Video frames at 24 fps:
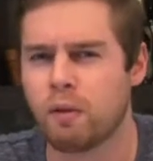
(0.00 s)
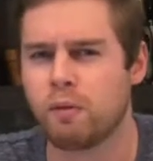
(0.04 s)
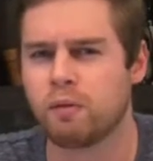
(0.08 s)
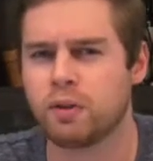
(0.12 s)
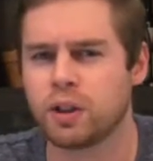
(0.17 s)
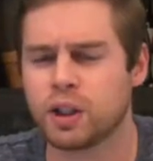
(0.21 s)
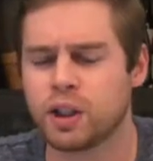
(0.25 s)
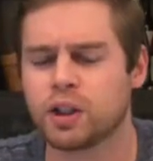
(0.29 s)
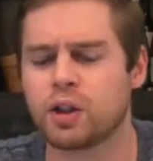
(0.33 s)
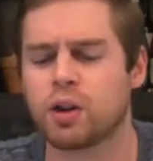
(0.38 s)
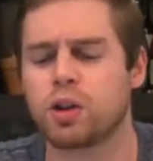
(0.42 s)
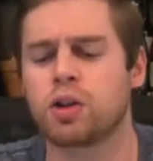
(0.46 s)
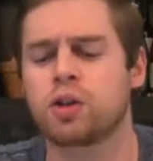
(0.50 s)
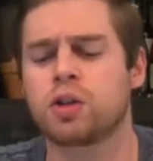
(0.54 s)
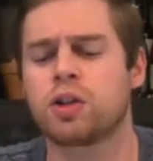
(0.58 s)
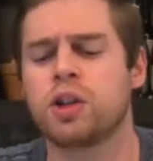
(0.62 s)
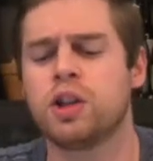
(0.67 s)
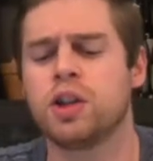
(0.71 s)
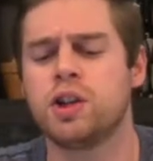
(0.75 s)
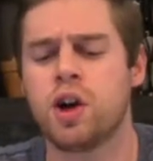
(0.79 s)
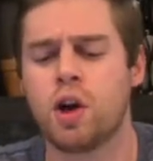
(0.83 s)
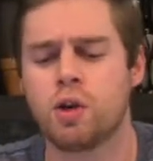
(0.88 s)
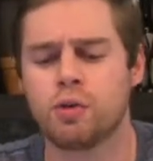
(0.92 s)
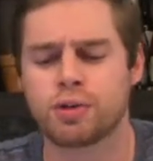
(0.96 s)
very
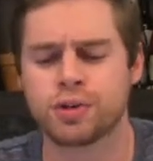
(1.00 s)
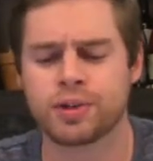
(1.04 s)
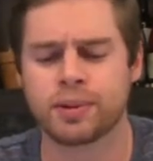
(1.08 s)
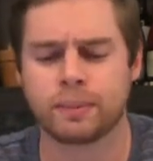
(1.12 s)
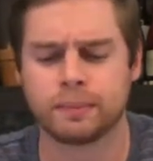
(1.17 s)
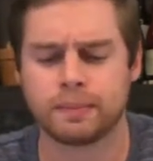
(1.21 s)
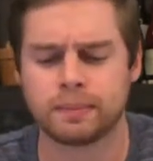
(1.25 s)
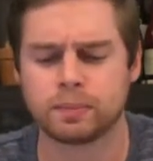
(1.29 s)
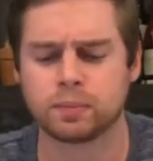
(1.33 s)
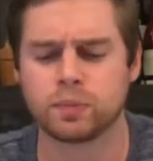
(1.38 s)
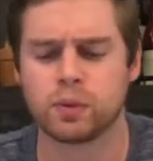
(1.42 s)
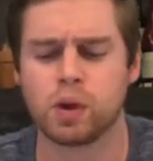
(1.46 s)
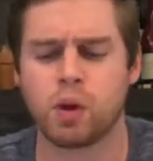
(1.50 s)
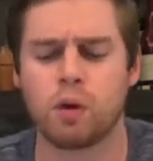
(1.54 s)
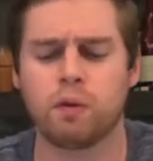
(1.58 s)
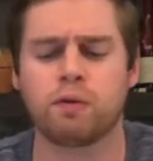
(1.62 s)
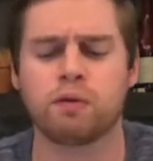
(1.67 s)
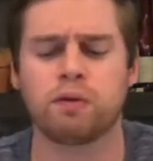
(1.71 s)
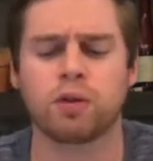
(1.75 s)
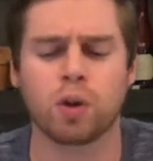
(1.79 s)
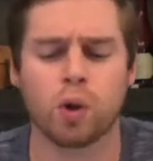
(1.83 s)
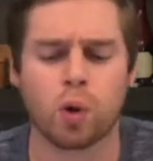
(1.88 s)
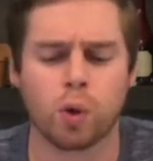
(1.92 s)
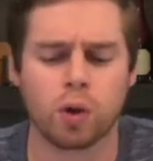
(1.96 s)
earthy notes, a little
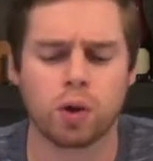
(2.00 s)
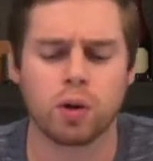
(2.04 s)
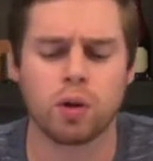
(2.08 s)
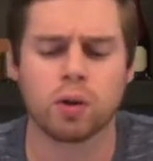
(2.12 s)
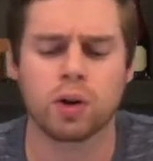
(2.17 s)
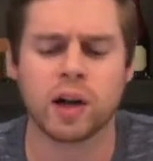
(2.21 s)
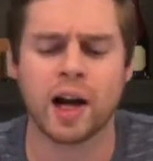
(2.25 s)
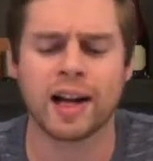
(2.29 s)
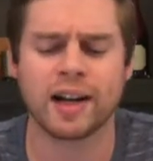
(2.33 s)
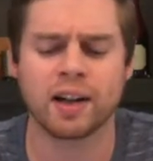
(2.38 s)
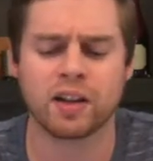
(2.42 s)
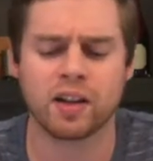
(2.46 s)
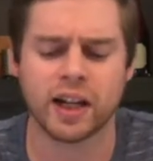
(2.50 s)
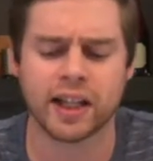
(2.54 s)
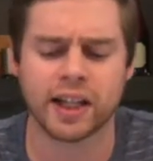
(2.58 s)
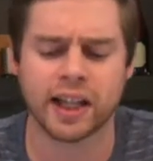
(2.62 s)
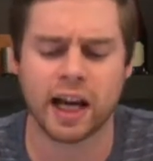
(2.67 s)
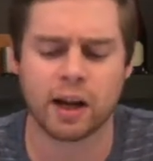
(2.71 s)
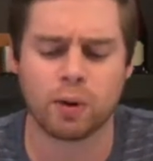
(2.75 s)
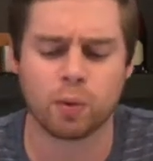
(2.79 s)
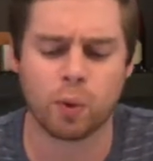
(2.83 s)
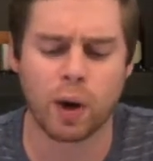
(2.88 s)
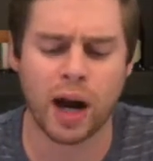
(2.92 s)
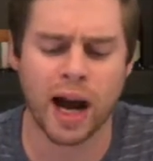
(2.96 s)
floral, kind of like
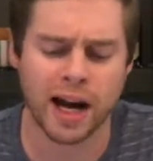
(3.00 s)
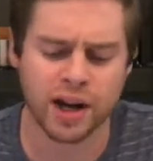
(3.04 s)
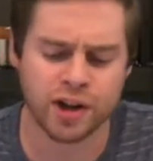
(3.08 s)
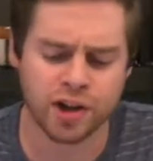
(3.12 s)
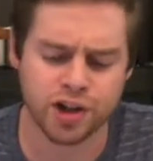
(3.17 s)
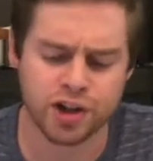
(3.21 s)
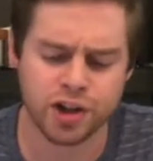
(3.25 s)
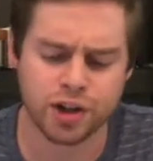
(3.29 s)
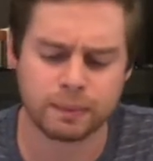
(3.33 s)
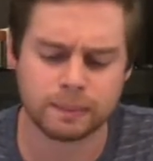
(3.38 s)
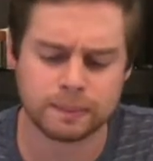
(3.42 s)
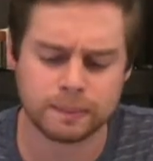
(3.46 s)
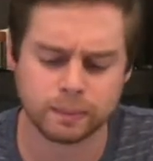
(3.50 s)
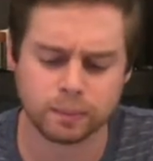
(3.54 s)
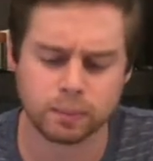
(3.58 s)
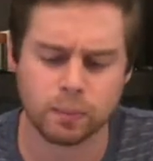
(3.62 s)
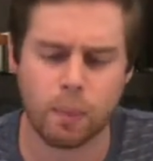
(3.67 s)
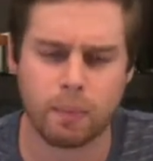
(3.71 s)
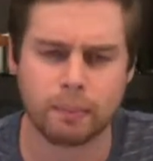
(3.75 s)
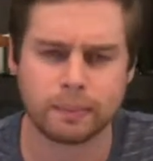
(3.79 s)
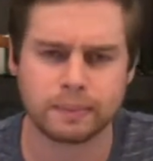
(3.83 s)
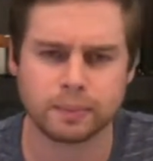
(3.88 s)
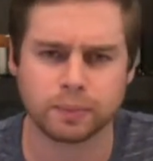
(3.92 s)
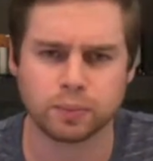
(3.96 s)
that radish,
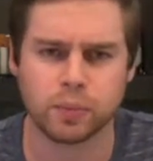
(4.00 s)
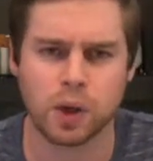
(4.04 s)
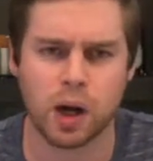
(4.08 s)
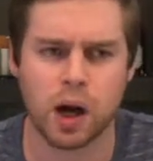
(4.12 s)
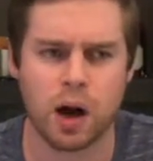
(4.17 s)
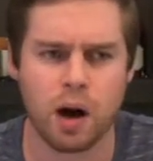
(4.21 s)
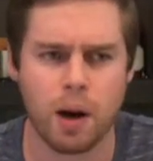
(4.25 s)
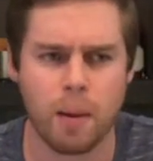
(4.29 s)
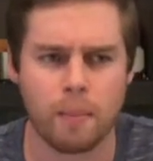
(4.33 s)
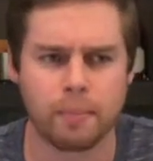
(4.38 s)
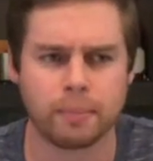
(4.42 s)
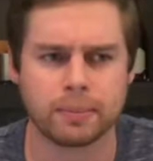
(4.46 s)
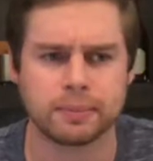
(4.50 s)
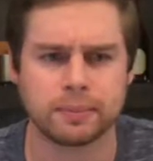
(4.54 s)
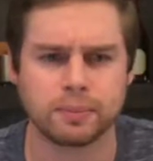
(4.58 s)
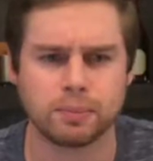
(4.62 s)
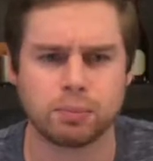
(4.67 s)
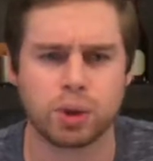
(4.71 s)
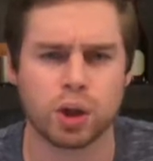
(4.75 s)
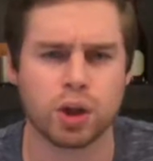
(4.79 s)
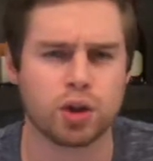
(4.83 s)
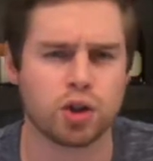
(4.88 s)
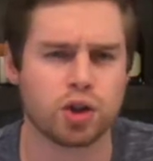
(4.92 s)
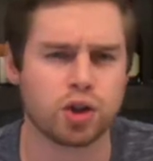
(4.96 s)

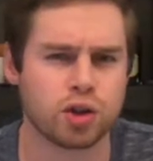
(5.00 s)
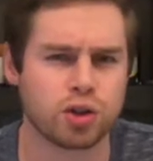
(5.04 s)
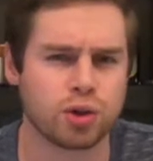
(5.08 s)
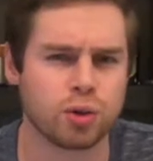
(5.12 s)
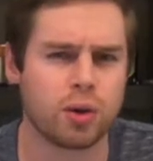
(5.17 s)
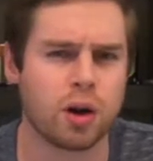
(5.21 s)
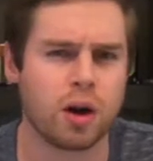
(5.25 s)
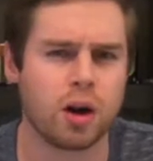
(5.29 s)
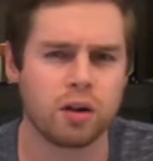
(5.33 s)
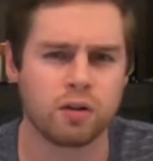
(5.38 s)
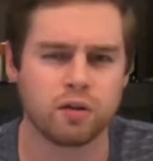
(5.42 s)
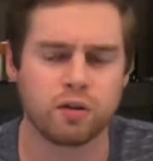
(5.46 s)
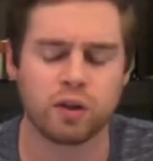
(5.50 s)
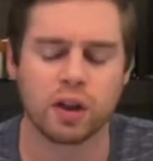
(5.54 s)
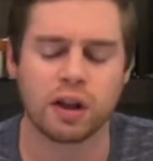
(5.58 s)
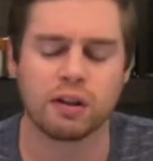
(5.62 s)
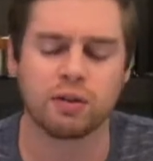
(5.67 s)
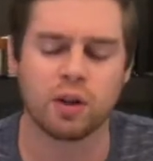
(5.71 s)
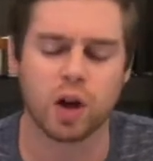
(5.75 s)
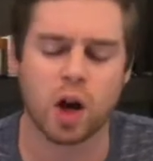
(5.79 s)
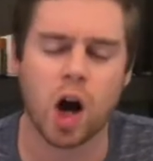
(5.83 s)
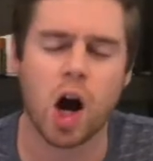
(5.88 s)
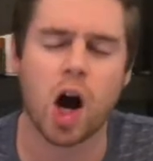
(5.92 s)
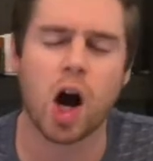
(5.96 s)
but a strong
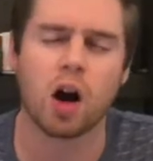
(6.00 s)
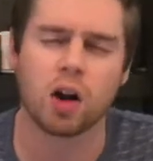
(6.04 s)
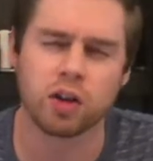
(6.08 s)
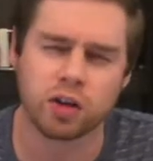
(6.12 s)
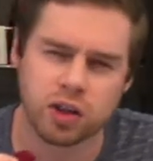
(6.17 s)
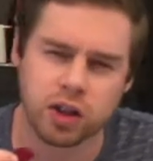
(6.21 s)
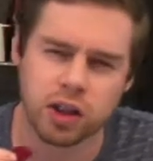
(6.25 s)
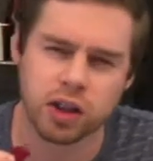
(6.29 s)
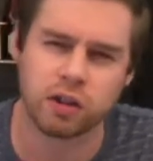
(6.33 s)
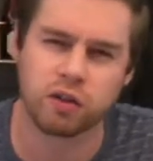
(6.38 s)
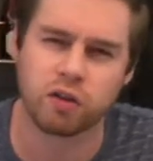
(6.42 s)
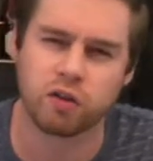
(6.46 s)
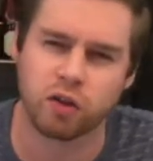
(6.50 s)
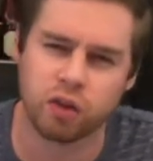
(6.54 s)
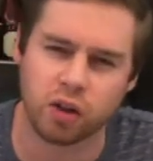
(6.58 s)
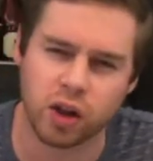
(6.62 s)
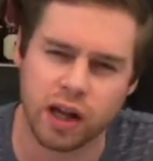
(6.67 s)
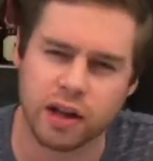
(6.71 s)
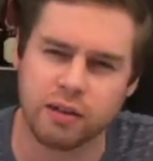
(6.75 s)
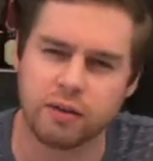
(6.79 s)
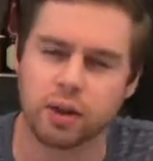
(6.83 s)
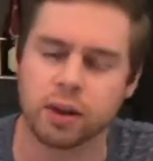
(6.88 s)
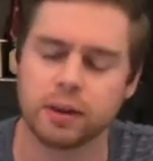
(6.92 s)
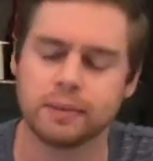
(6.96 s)
flavor, haunting
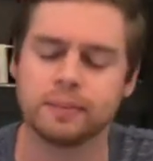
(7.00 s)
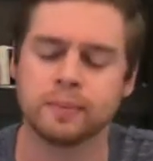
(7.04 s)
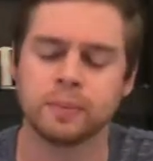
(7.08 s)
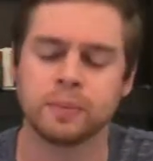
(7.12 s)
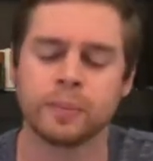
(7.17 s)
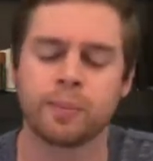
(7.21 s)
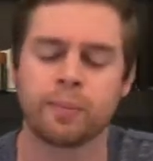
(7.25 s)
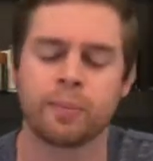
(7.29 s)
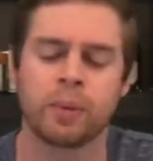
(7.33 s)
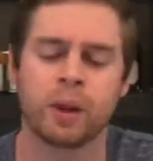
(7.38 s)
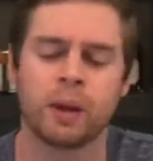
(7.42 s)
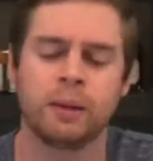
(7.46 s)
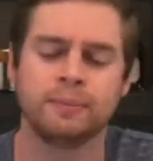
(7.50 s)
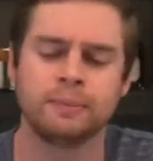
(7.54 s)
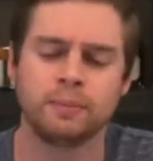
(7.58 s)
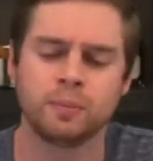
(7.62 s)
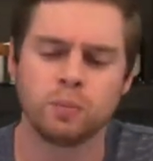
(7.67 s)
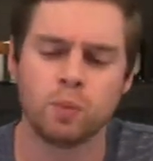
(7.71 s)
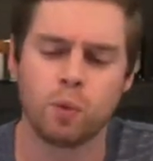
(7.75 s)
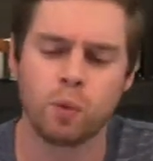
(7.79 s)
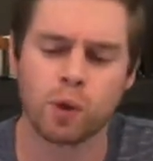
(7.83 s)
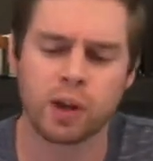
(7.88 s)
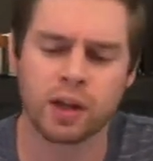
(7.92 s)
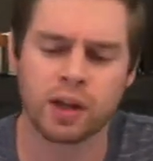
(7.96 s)
flavor.
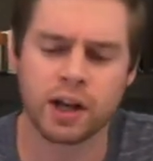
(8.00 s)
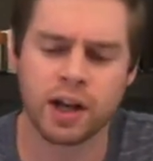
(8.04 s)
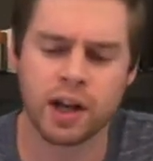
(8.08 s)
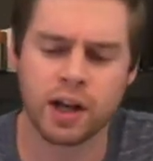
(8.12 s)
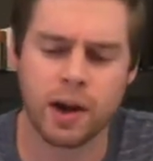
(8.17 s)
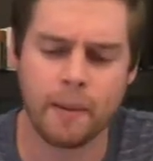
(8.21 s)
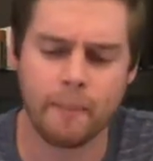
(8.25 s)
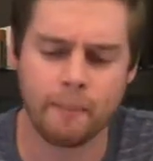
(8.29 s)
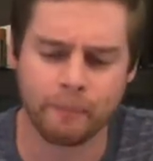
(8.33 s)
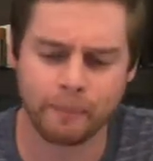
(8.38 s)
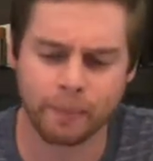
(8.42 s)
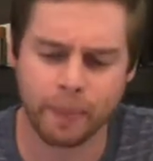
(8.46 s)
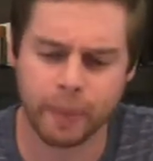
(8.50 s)
Really gonna